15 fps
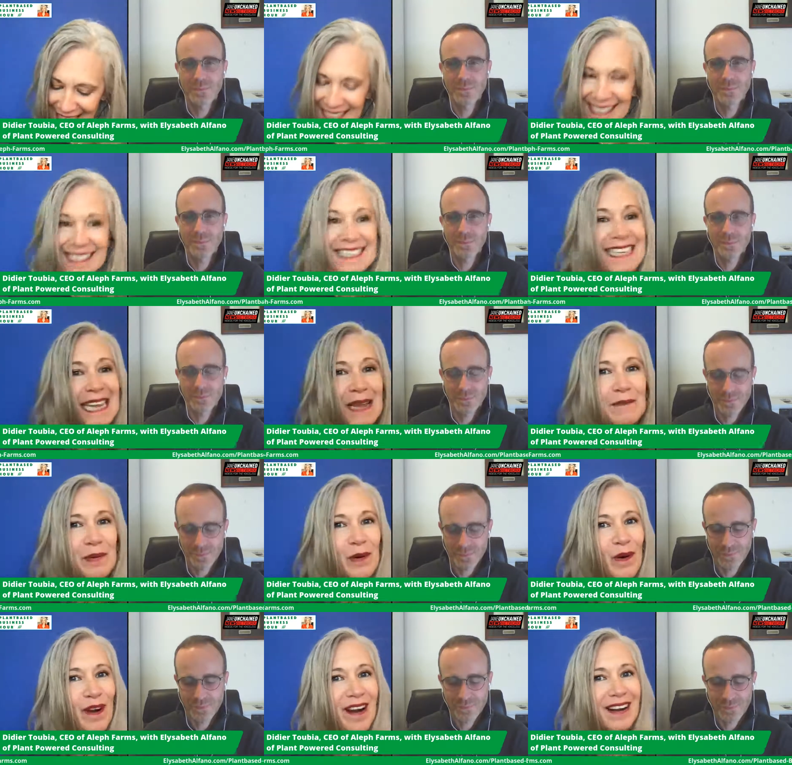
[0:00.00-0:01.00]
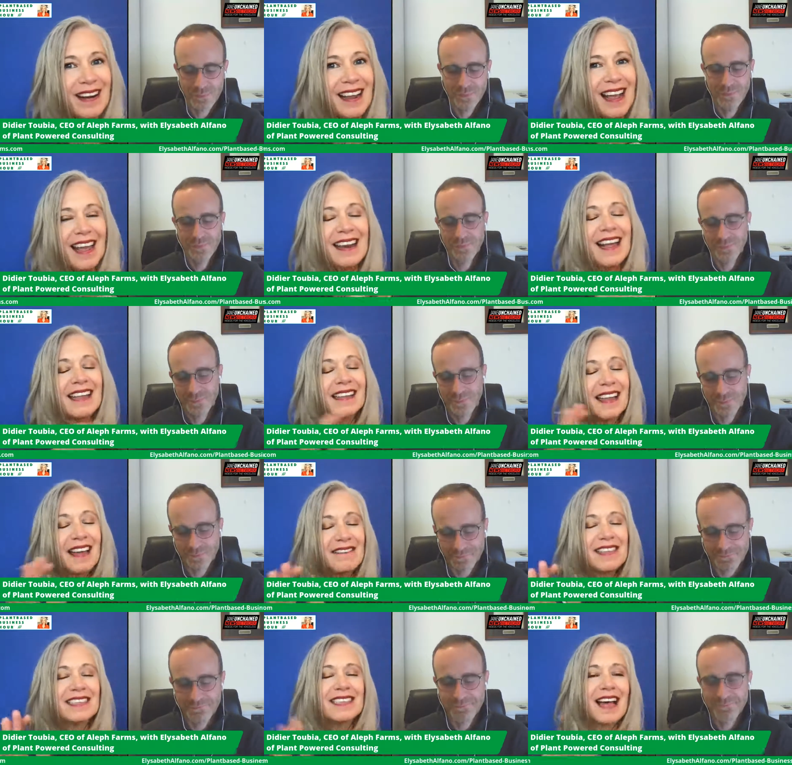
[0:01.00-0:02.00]
Speaker 1: Z board. And I
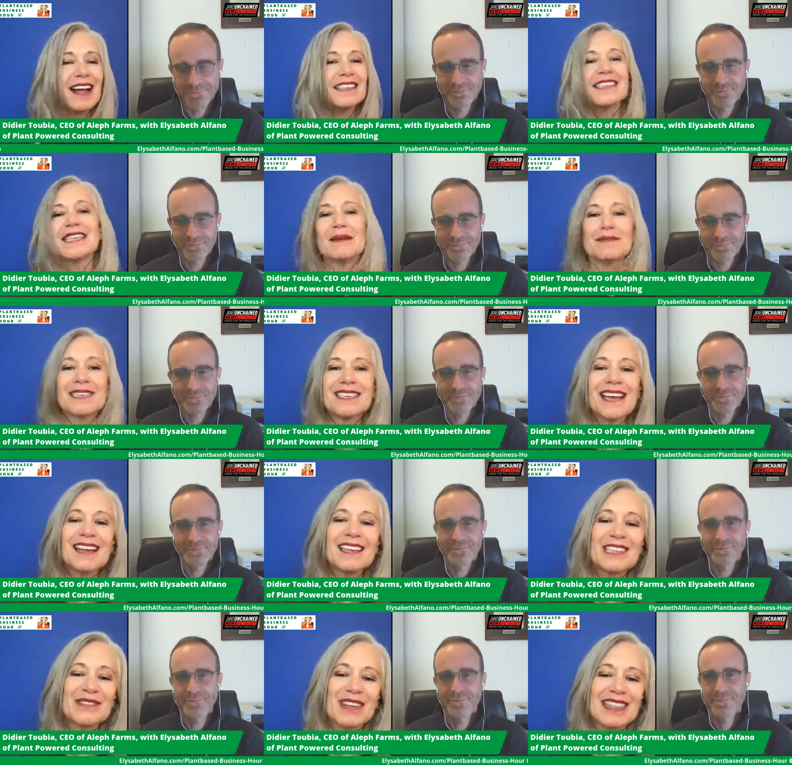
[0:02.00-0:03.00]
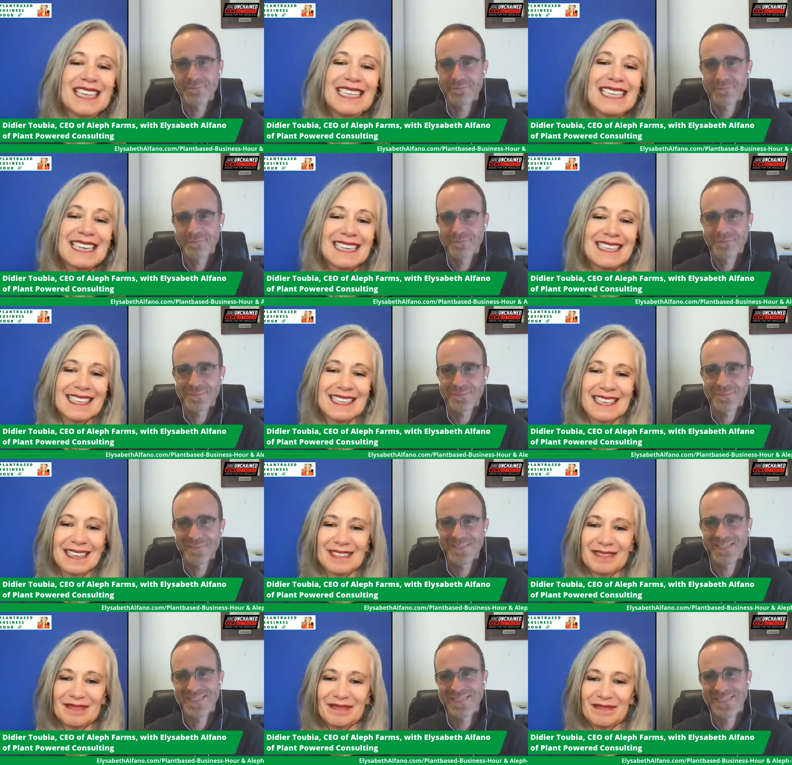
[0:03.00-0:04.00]
love this concept. Tell us what this is.
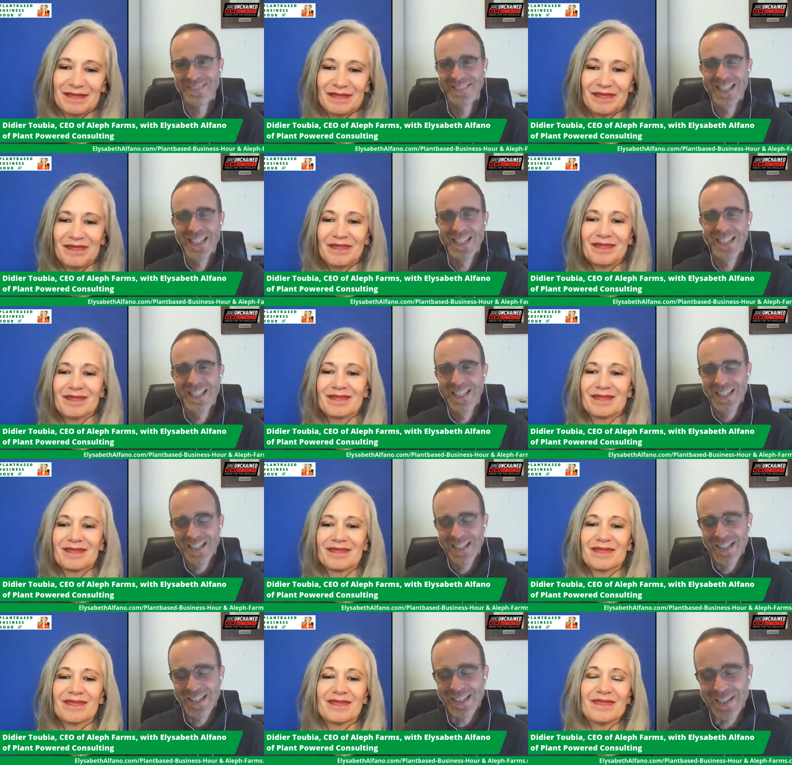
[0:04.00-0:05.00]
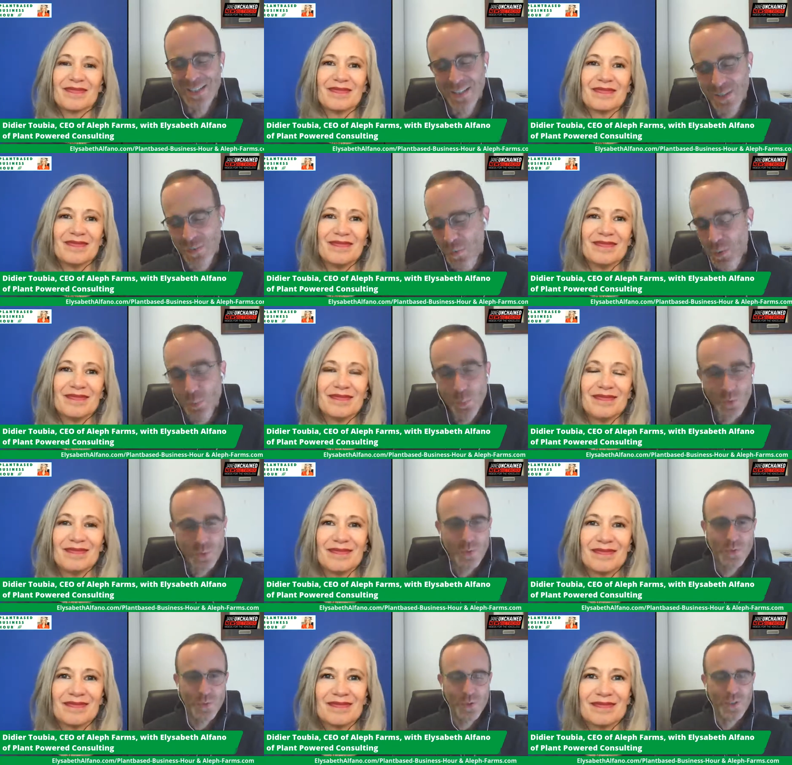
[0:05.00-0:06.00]
Speaker 2: Yes, it's very
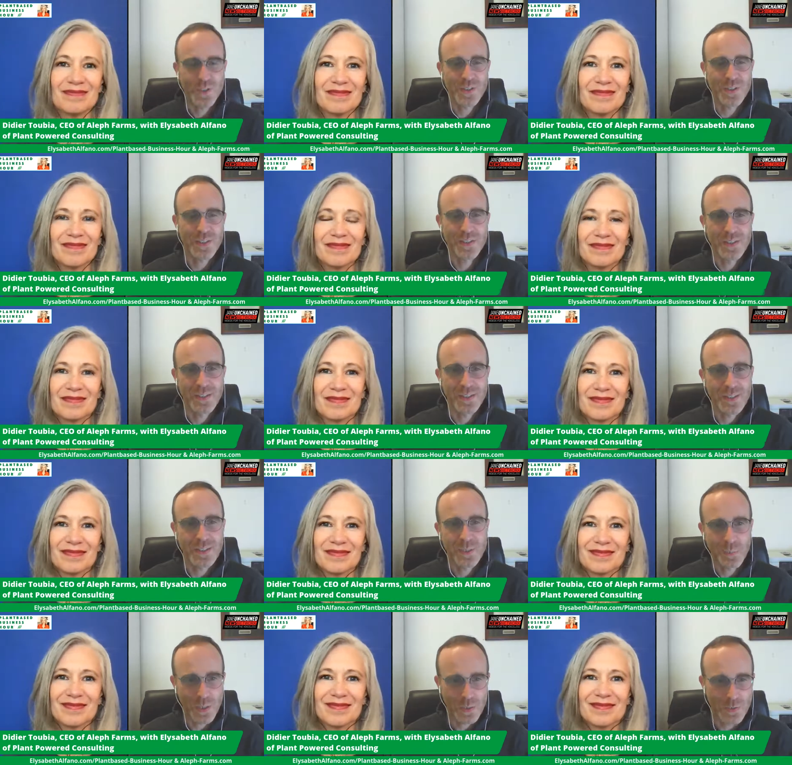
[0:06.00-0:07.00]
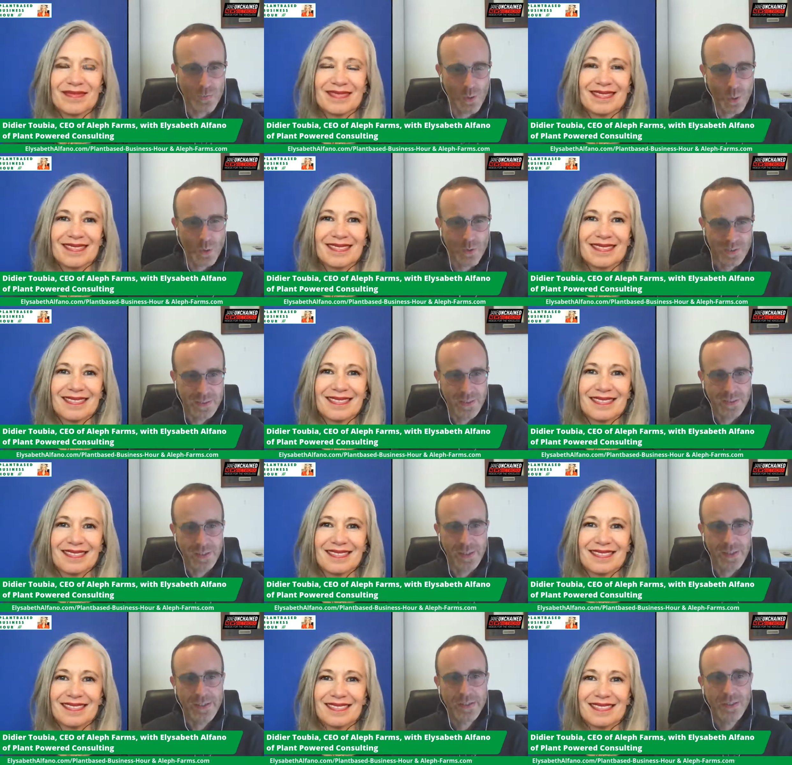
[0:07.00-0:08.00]
important for us and, and really part of our
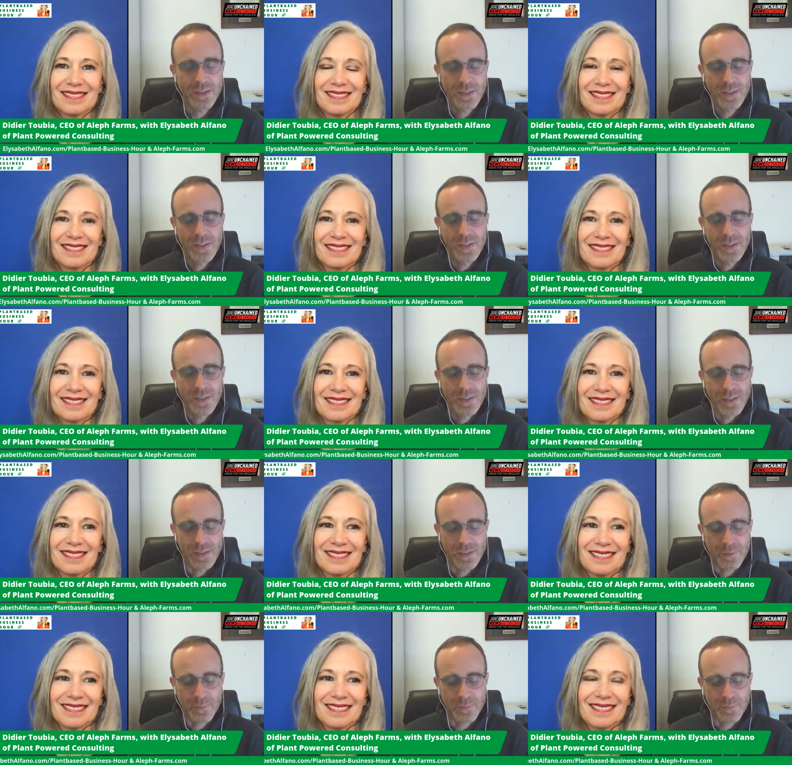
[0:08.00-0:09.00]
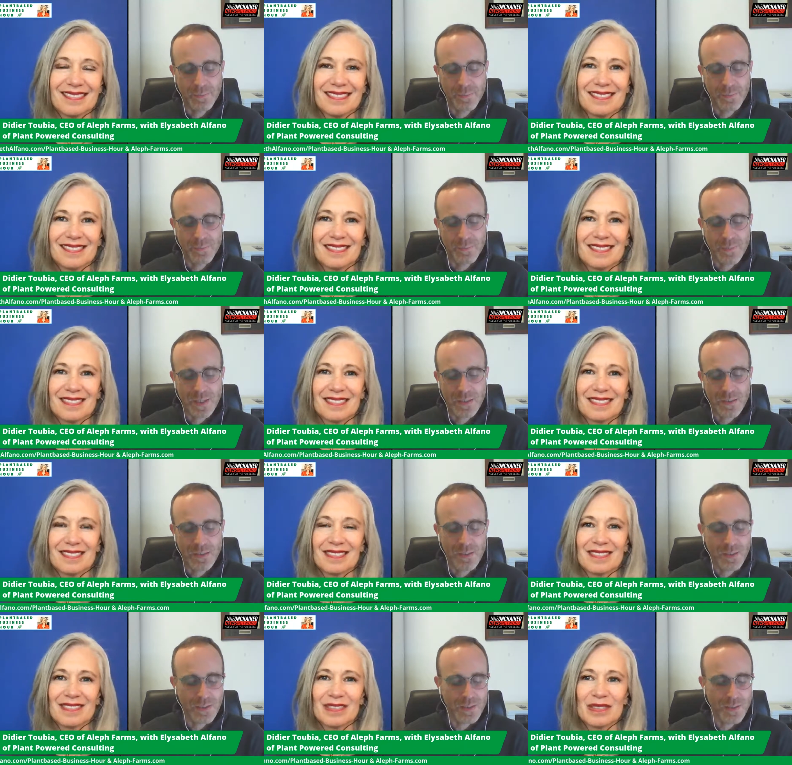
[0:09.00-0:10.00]
DNA. And um,
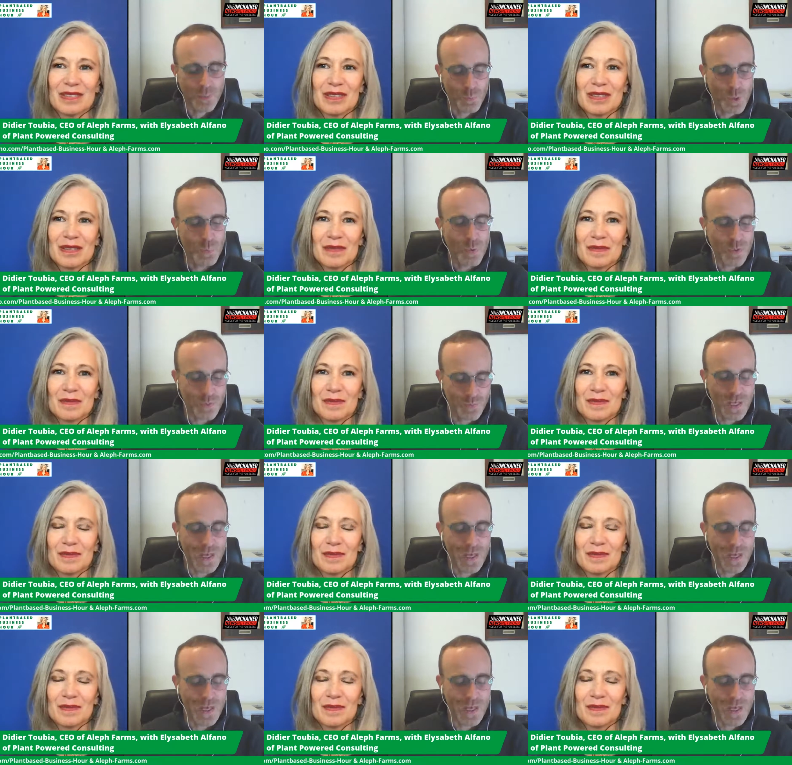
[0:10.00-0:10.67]
the, the purpose of